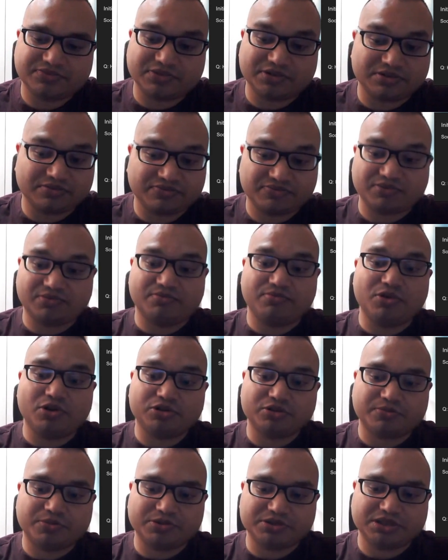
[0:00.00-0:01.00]
for
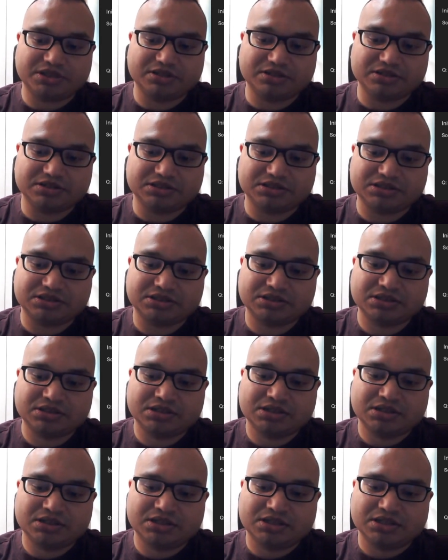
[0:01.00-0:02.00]
multiple years,
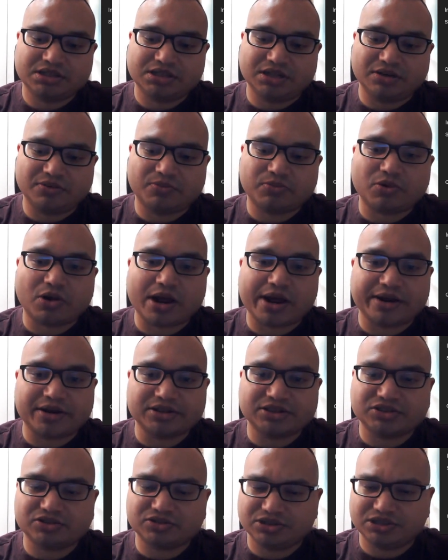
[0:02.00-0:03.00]
prior
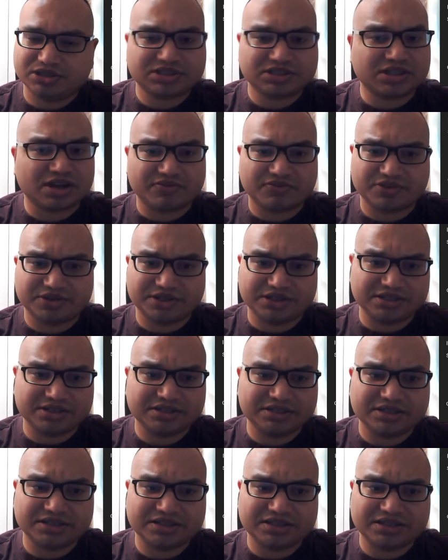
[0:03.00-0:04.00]
to discovering
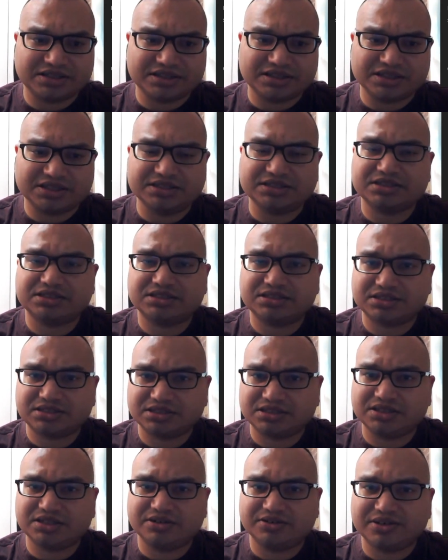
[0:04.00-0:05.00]
this,
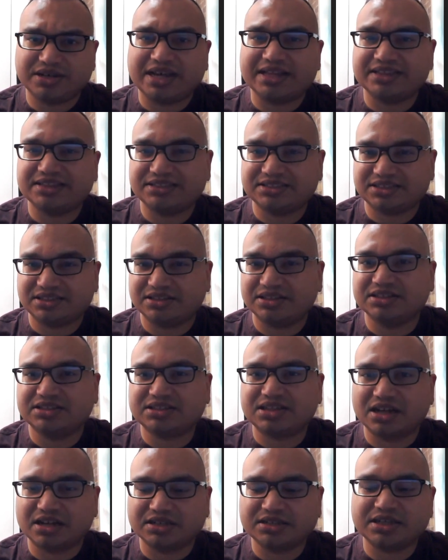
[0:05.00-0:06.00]
at least in this
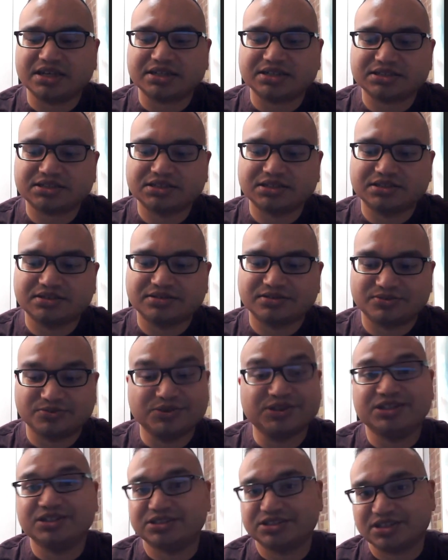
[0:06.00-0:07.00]
context,
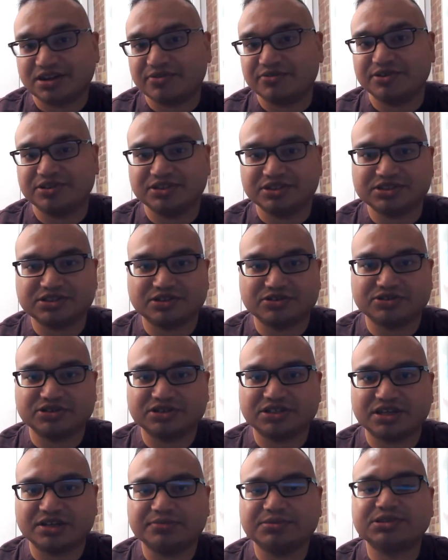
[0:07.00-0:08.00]
rediscovering the social
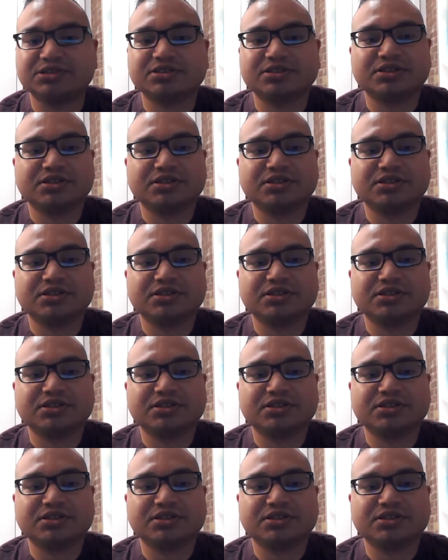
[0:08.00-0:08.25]
types.